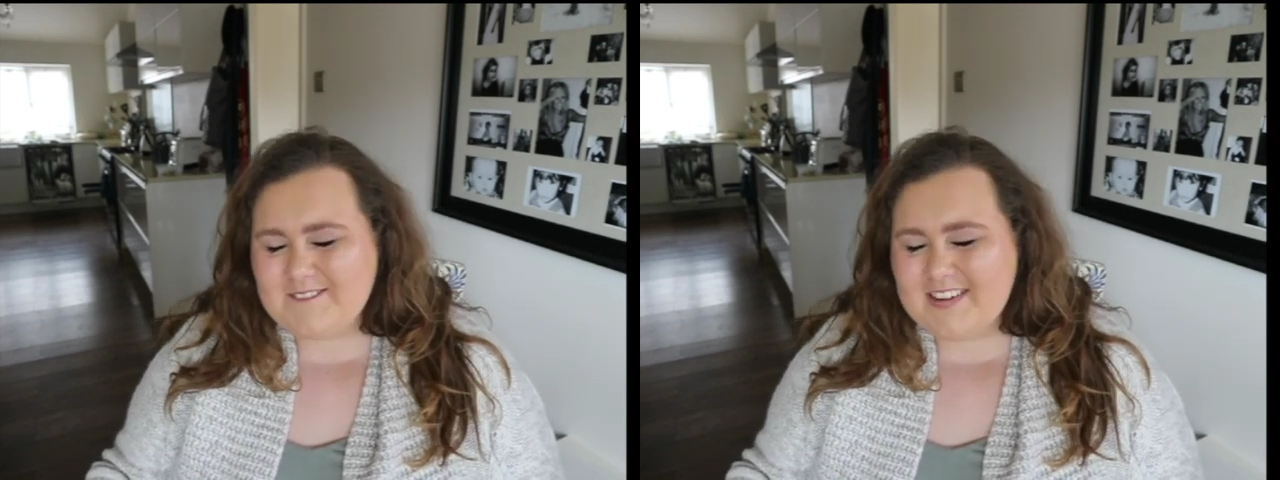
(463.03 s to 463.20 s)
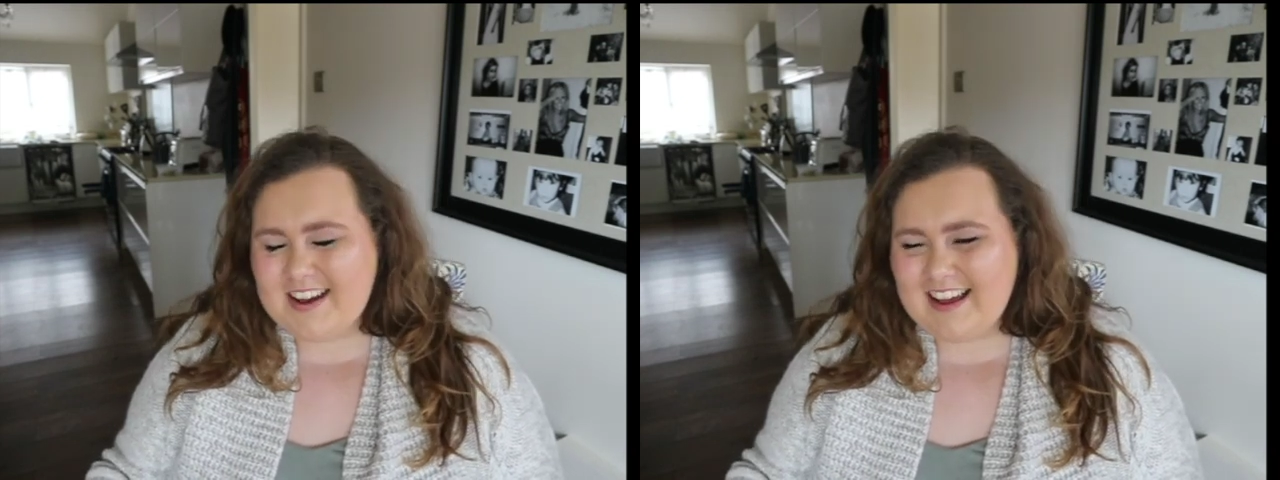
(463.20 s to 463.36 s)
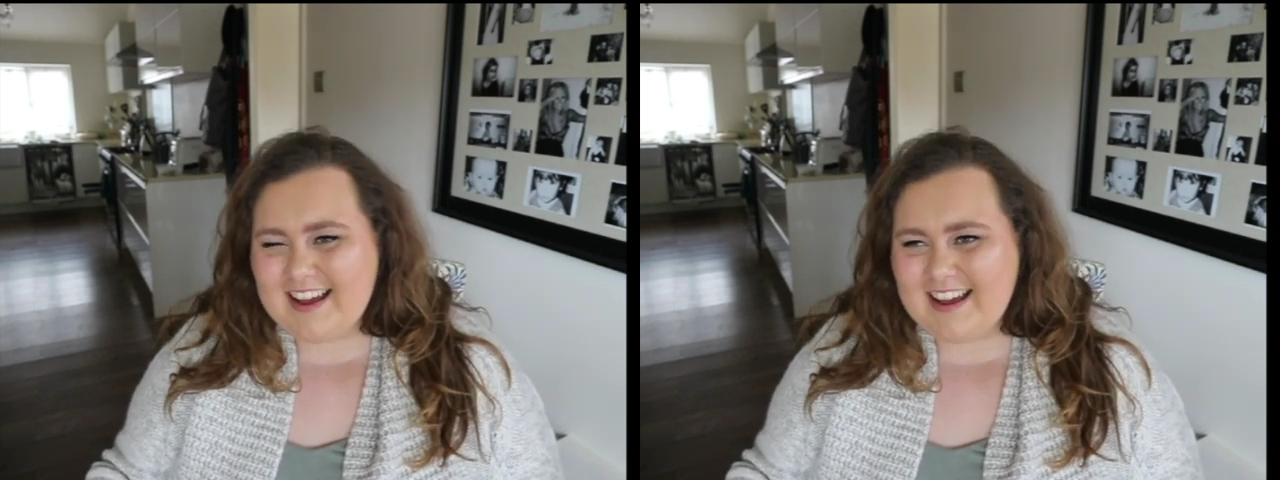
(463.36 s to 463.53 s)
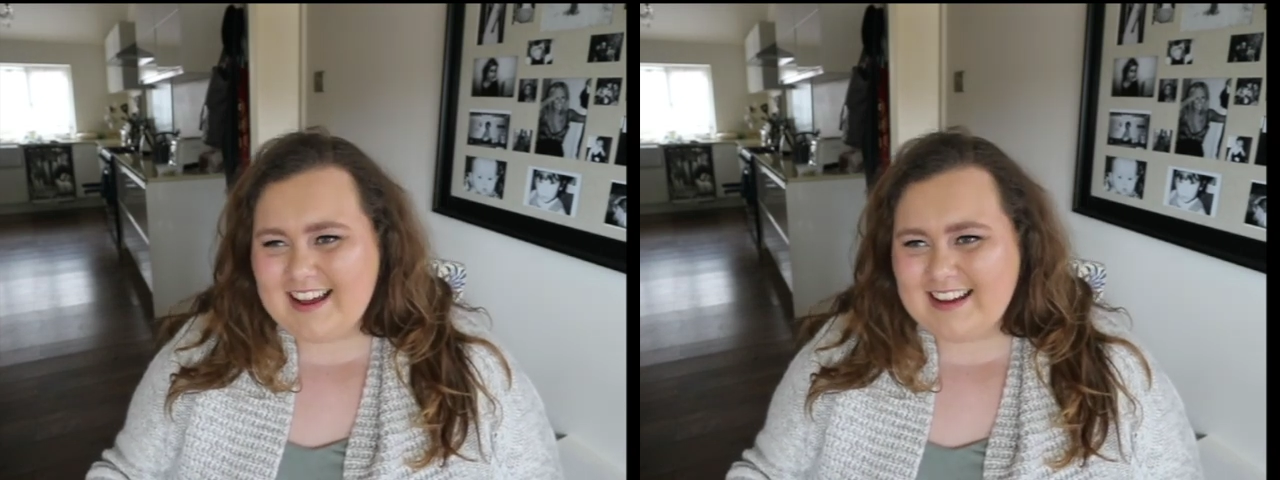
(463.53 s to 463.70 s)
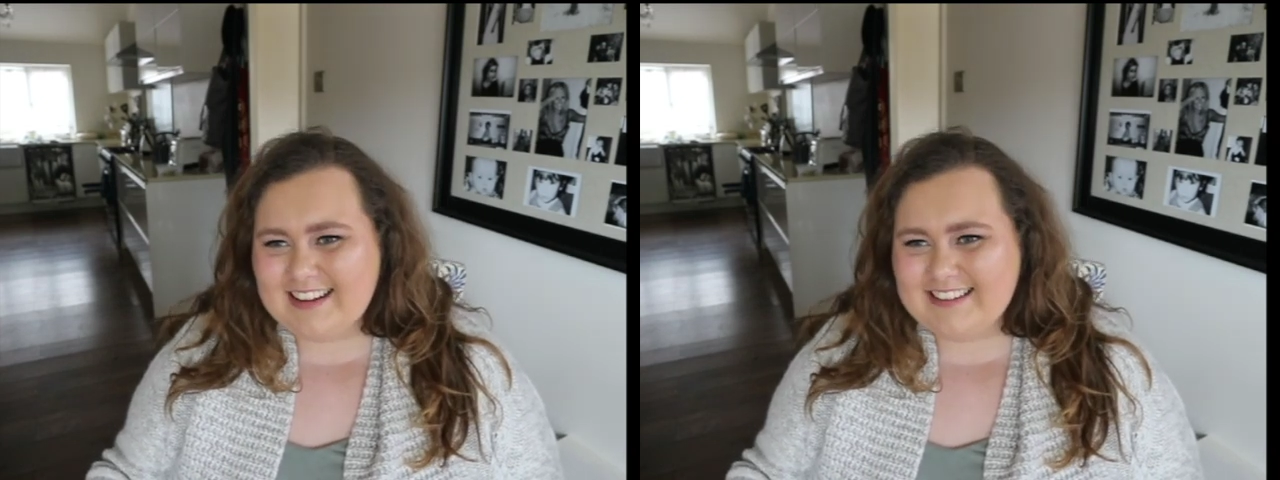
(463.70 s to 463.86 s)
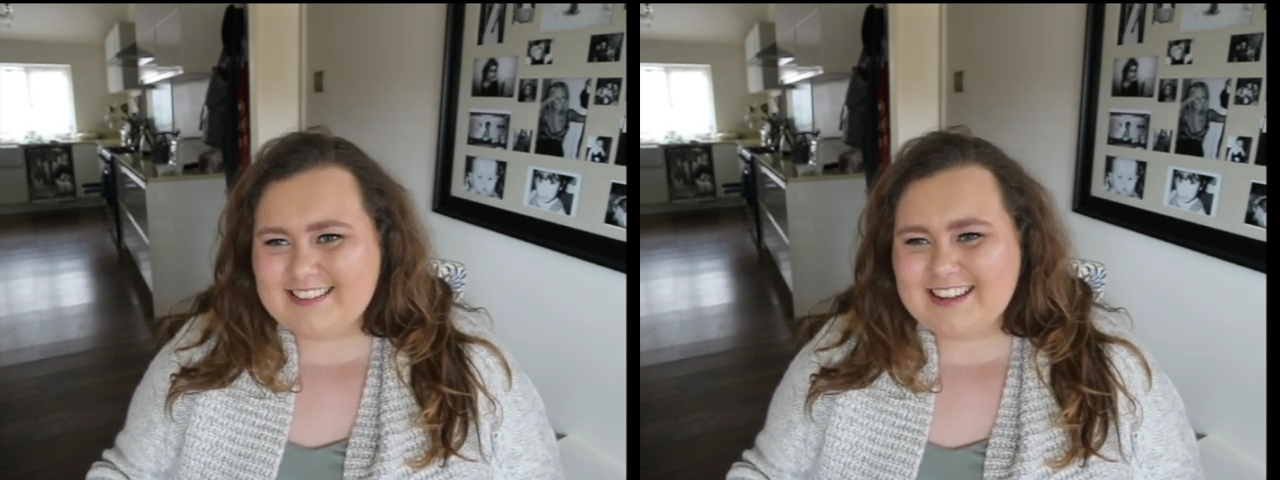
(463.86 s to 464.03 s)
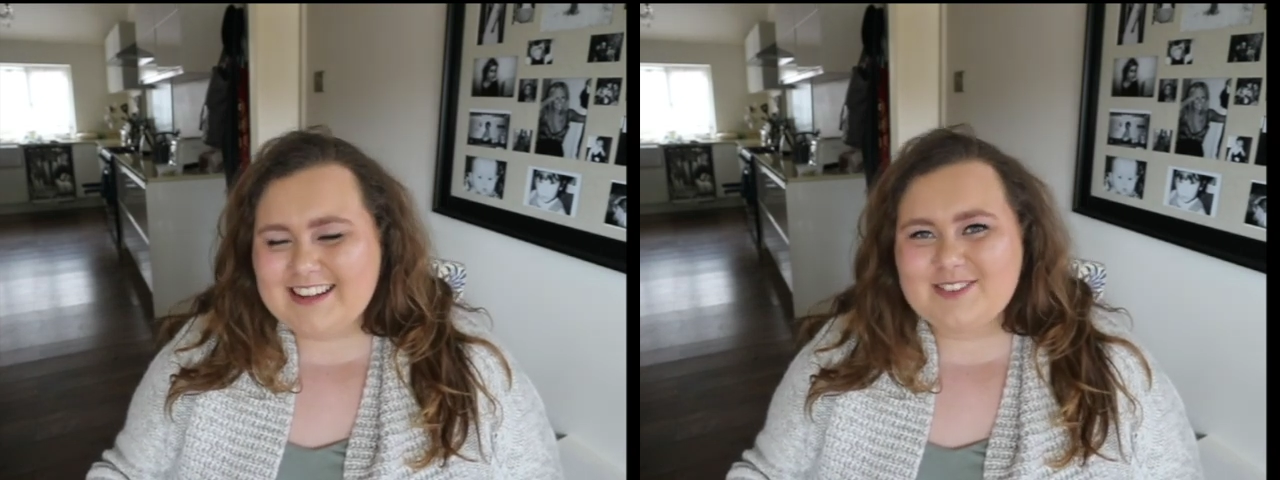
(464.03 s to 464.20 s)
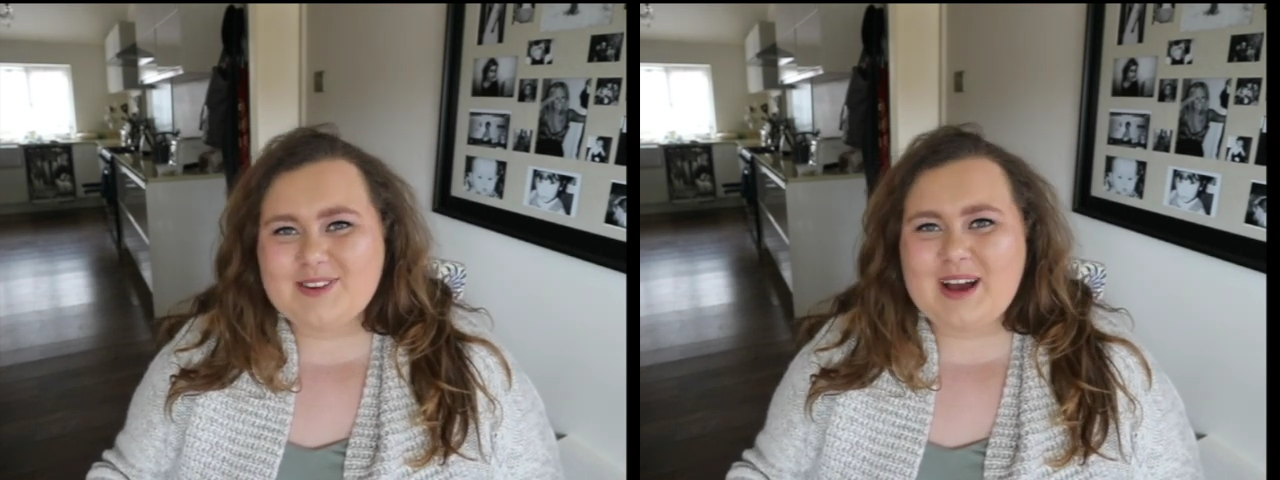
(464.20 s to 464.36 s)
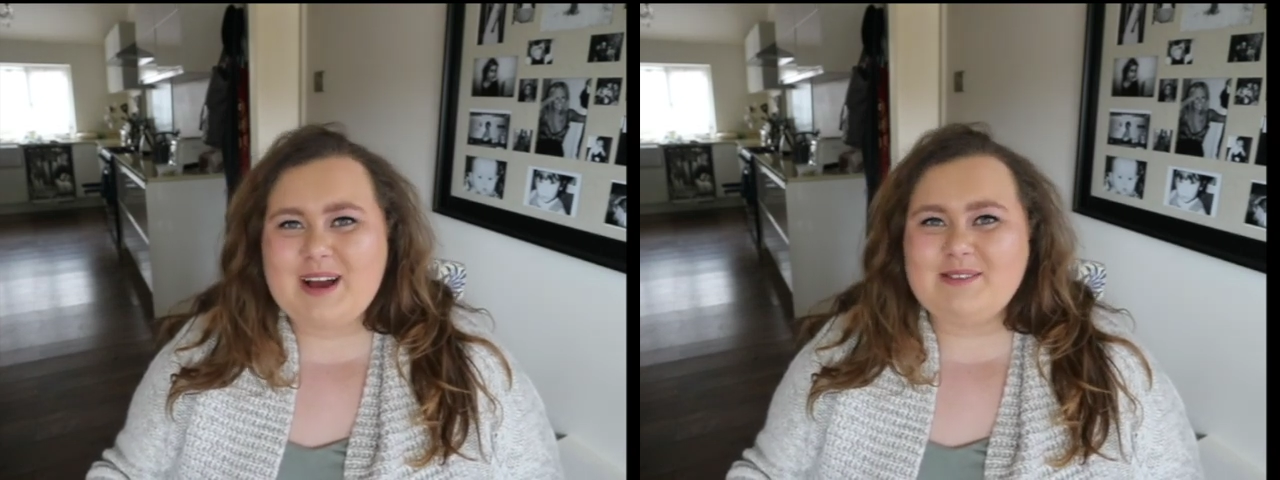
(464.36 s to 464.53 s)
But that's
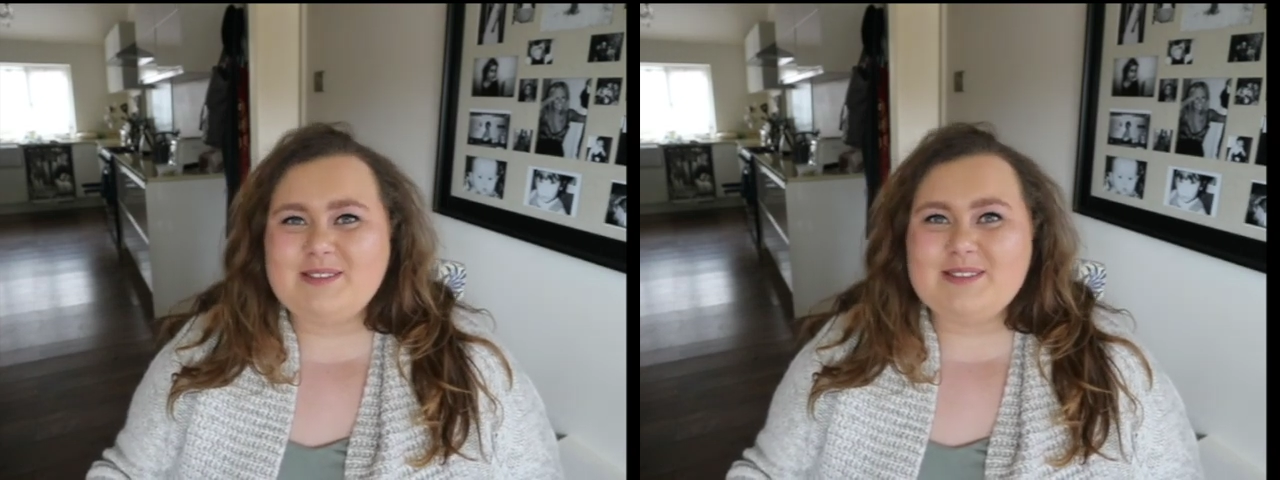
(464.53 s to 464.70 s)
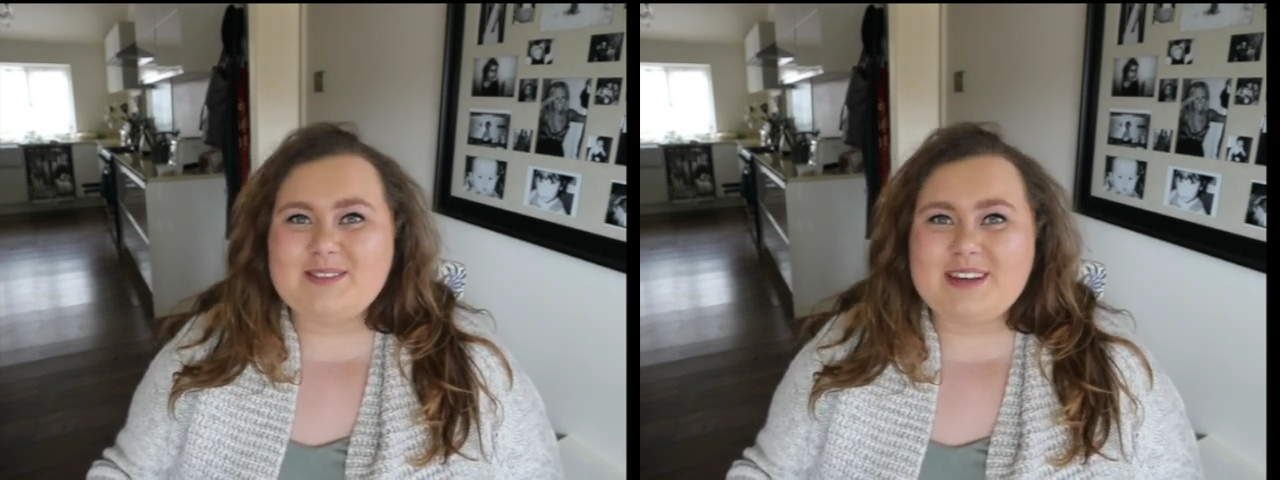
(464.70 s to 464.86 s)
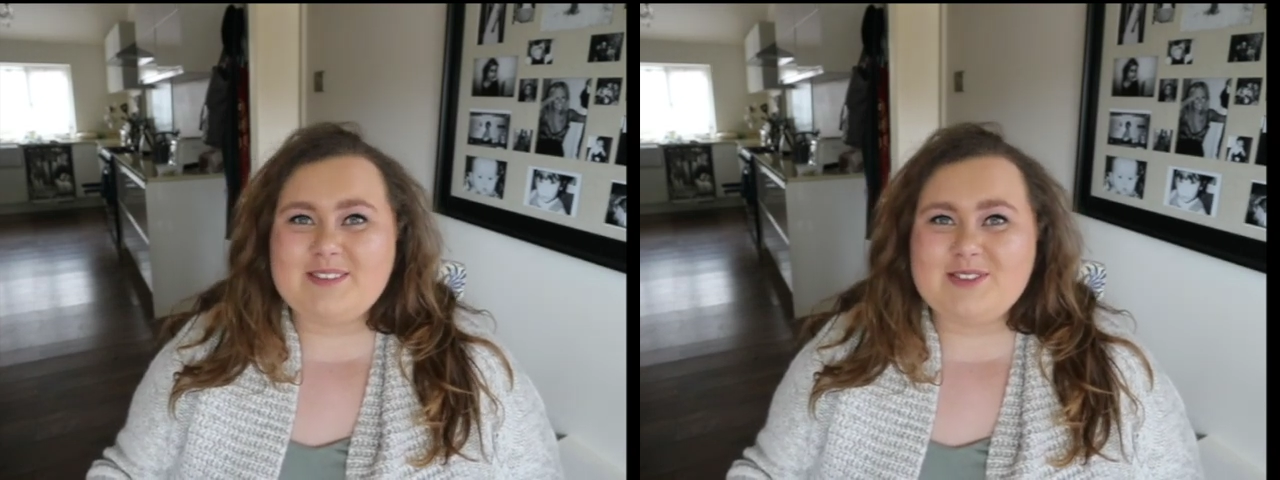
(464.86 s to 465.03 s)
what happens when you